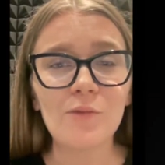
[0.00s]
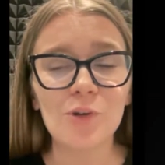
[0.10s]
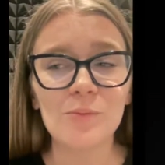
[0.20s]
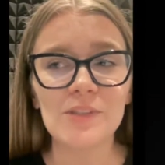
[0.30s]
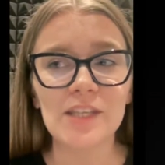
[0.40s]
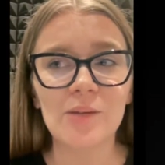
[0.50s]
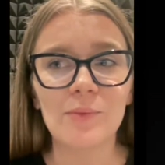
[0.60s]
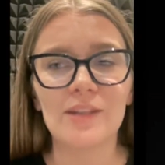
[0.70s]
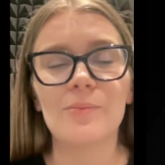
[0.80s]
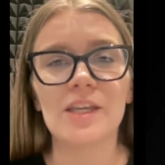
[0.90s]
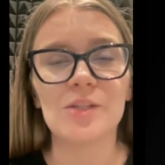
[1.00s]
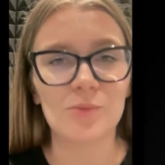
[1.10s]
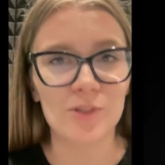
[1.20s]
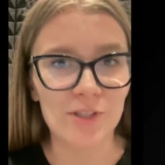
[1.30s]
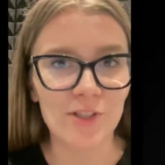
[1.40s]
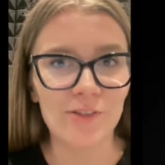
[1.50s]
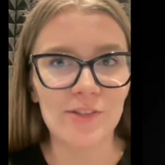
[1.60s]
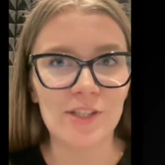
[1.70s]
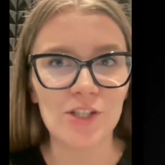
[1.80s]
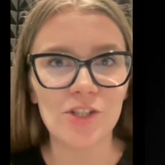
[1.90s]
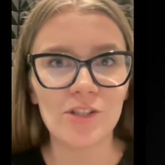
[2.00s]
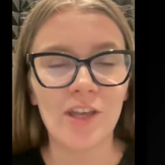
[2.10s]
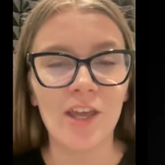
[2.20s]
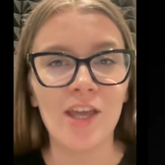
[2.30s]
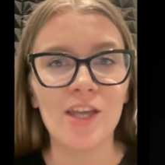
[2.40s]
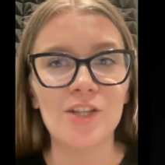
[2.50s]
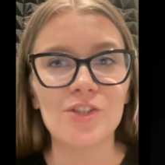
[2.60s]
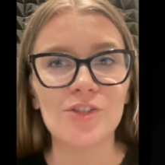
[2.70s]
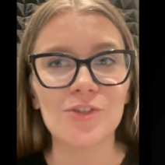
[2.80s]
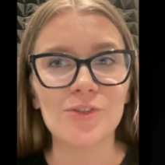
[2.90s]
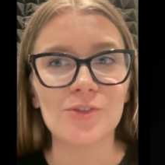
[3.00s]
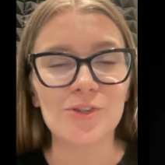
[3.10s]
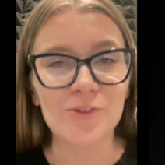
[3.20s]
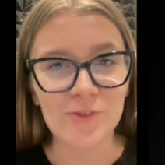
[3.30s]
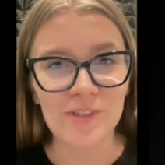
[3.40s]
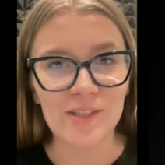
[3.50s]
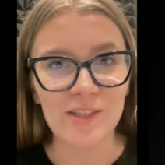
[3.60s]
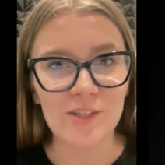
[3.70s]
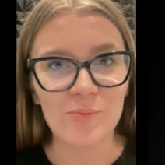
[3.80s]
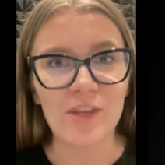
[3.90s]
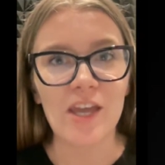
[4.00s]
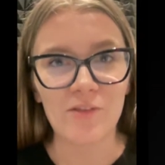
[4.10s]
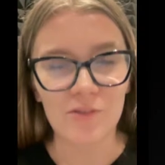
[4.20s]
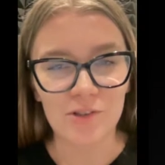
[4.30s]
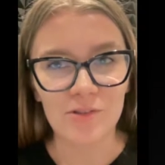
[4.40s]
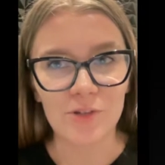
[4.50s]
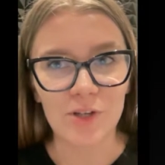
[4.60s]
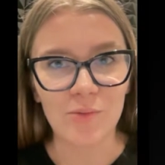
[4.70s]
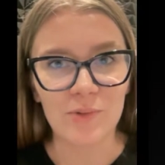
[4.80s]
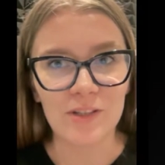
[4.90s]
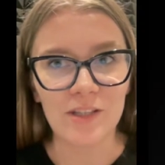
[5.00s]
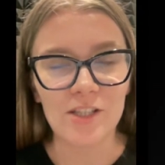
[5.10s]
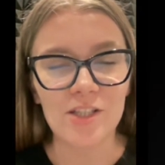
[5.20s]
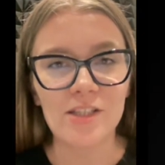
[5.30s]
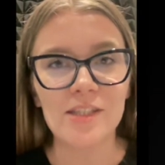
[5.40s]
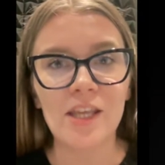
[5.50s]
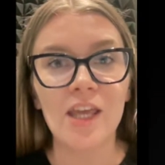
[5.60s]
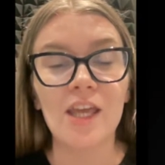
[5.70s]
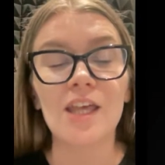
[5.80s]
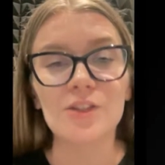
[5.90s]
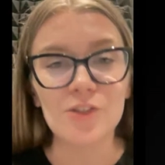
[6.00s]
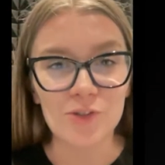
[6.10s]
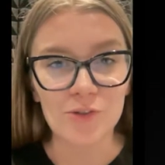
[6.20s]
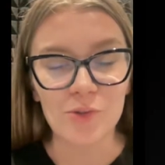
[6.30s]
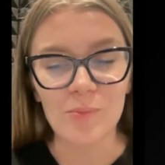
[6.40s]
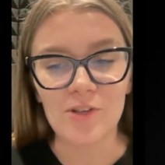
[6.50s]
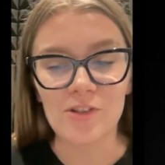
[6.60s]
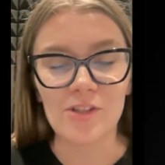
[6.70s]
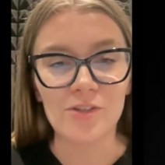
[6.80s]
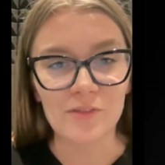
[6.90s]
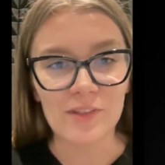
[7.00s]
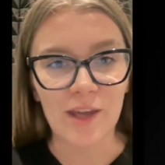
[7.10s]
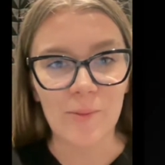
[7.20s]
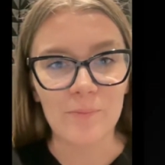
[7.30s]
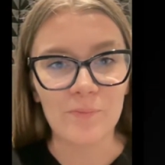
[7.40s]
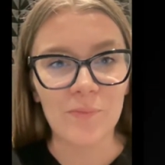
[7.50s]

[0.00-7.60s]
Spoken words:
segment-based personalization to using these behavioral recommendations in a short period of time.